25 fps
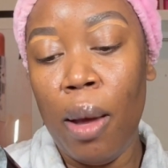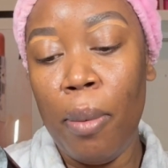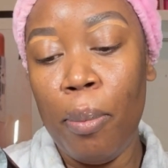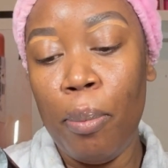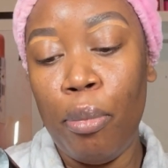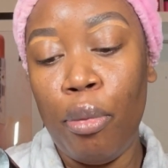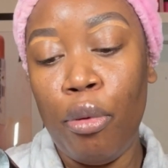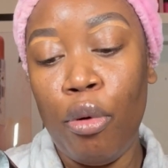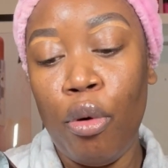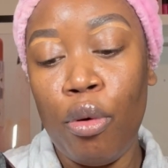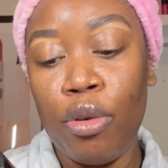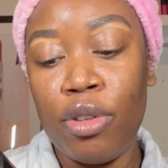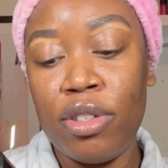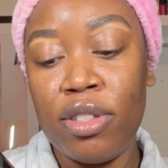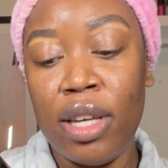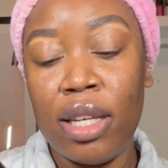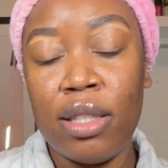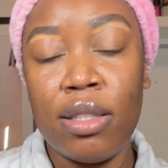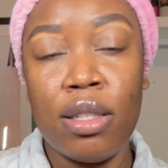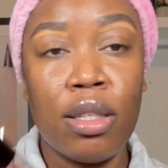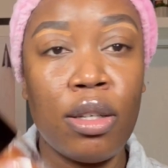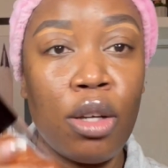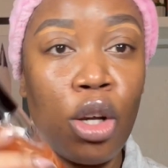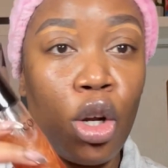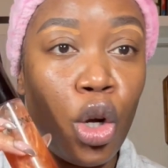Pro
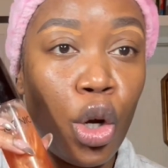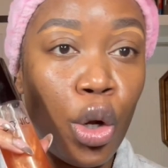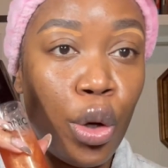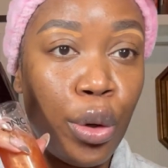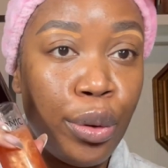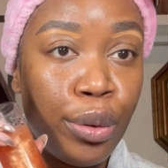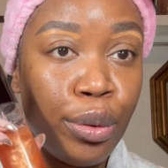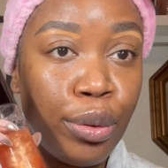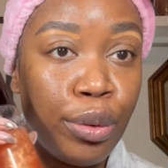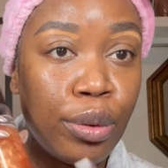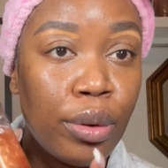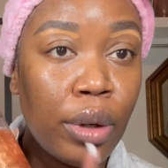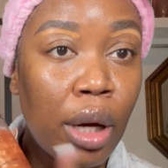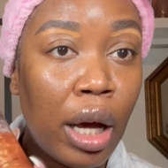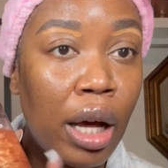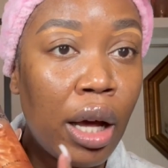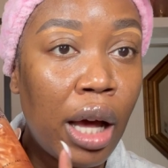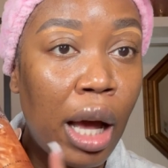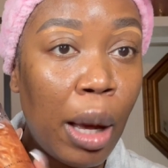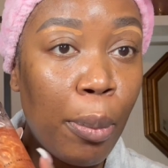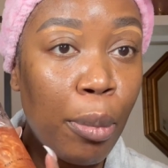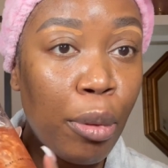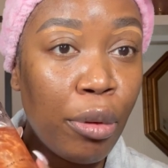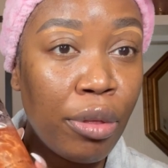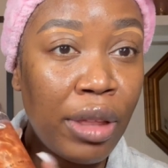Setting Glow,
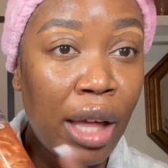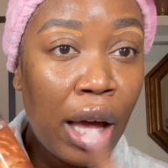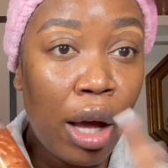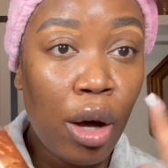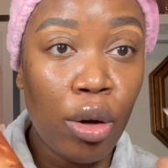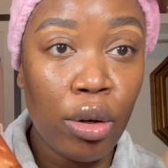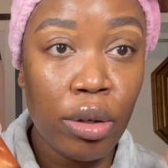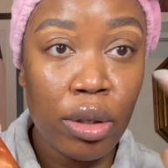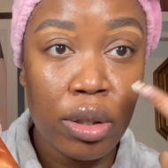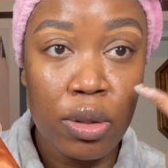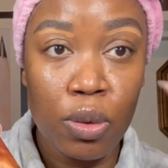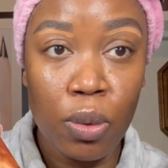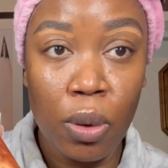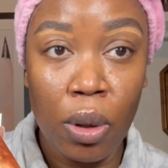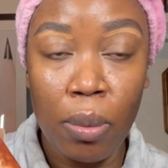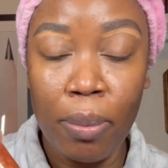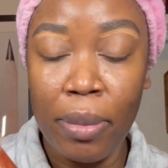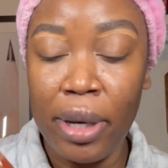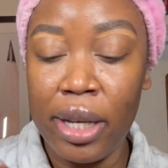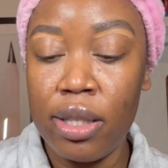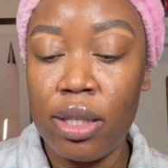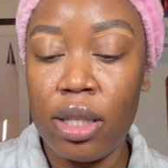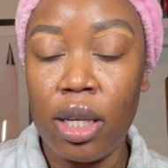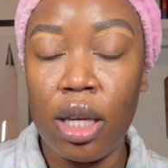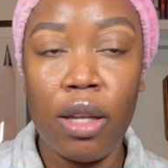I put that on as well on my
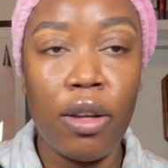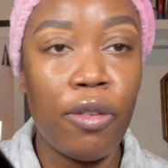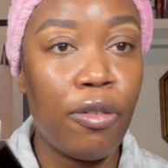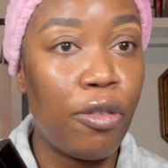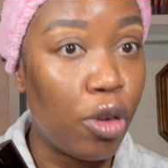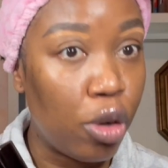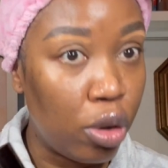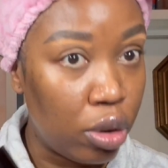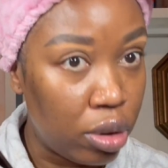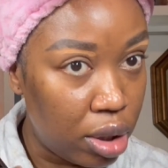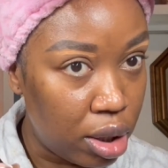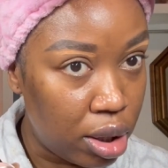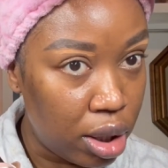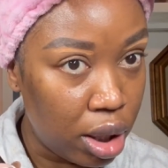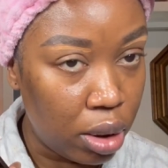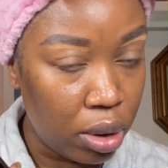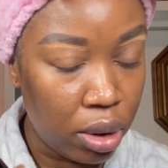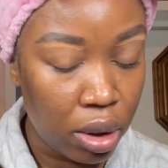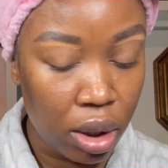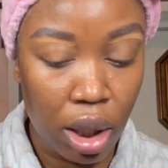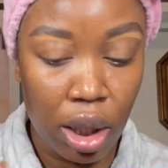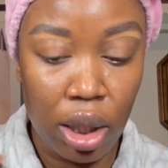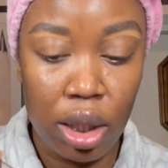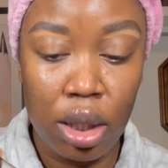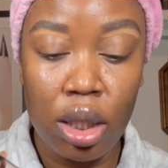skin. I forgot to tell you
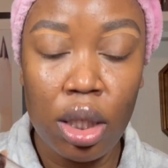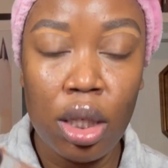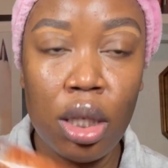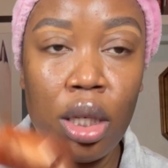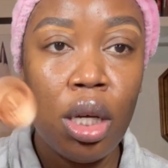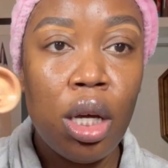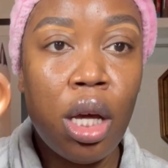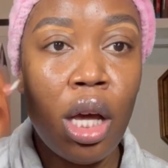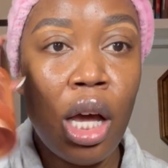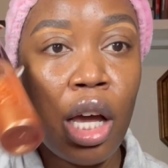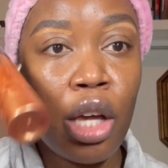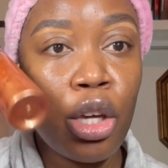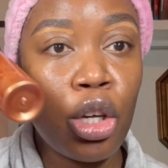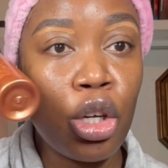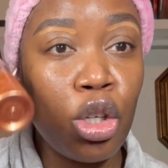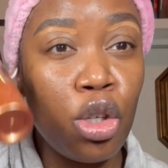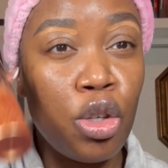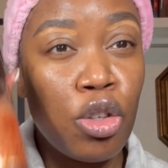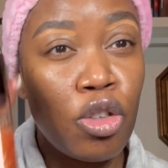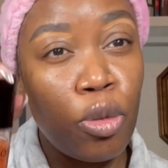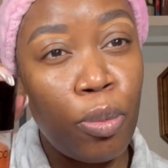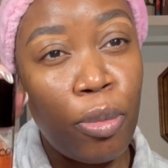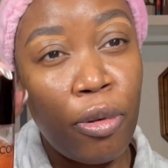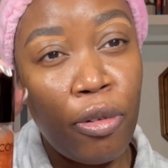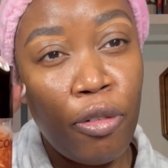guys. You can
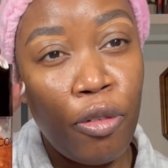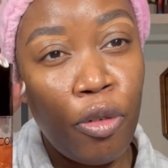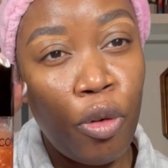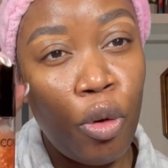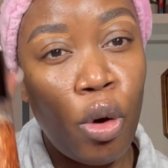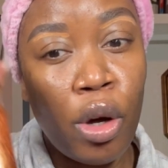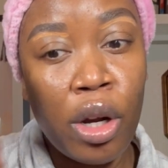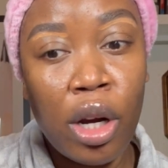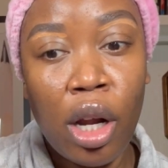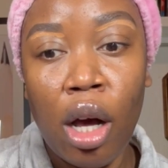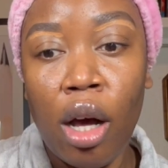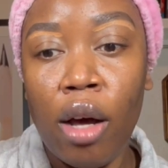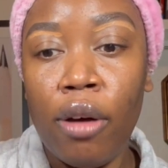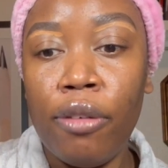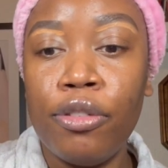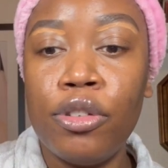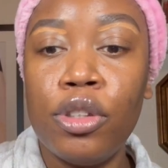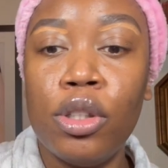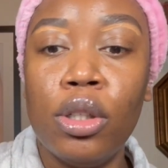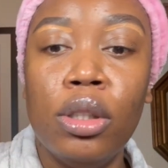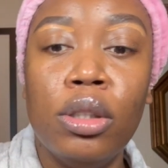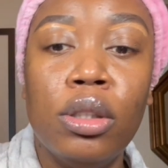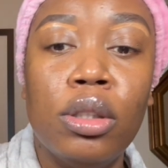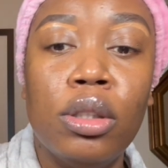use it before and after.